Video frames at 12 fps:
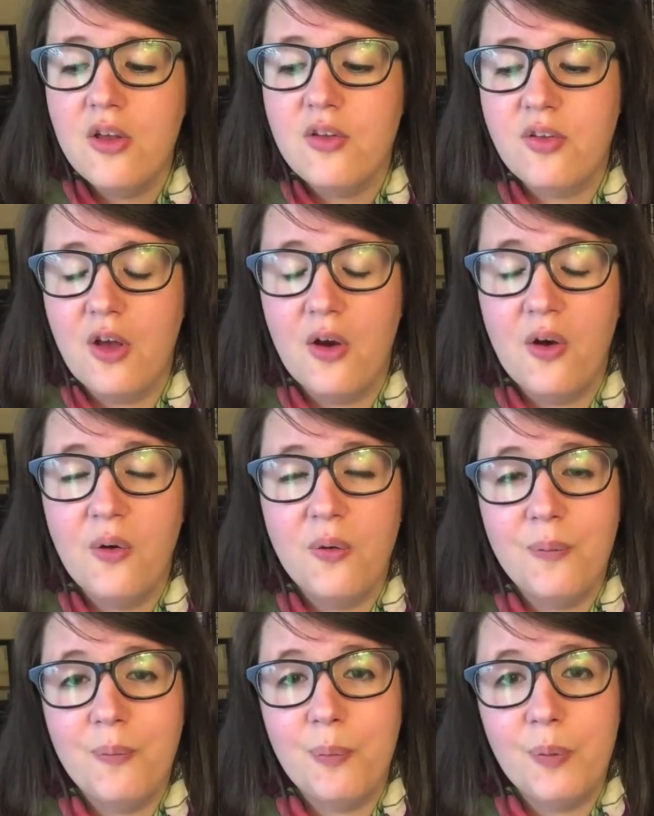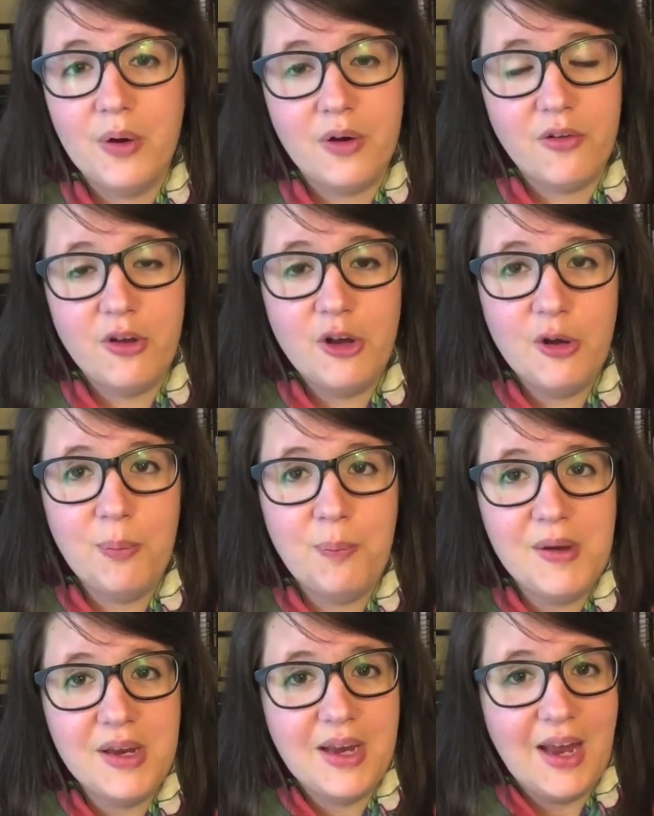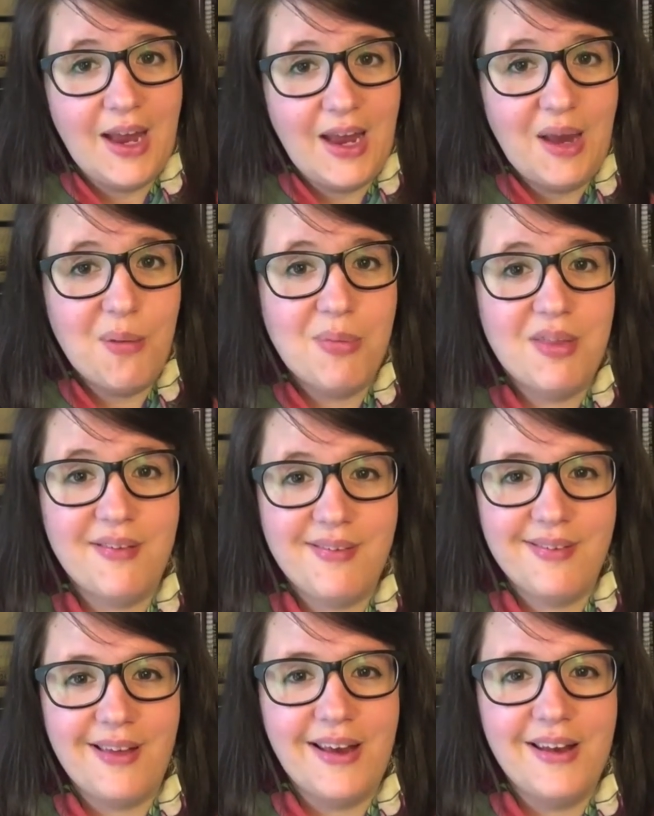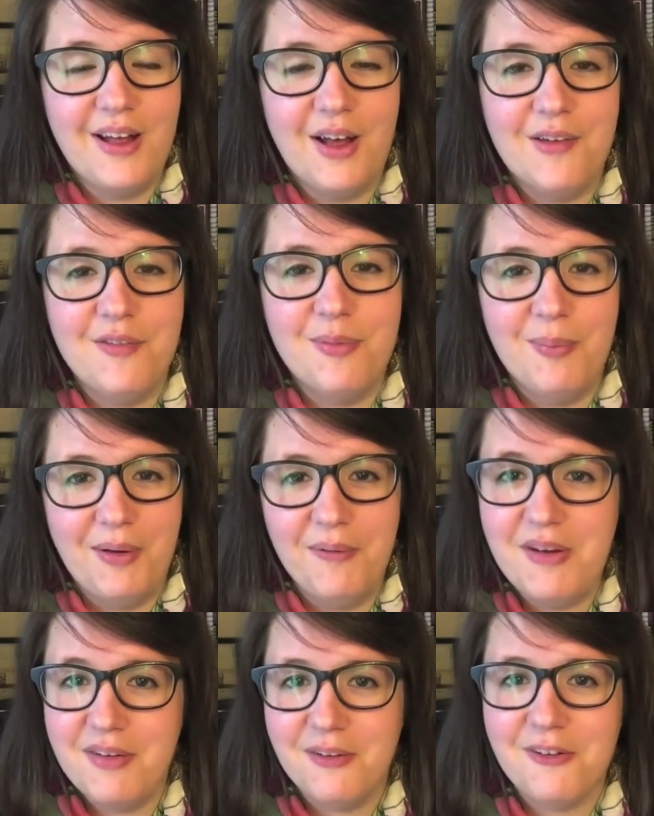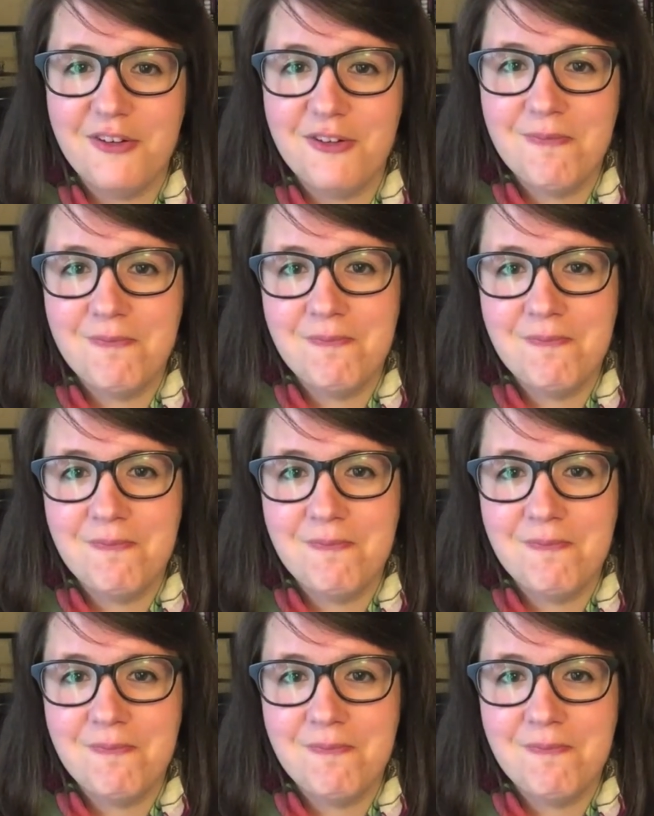So BookTube became the site of my research.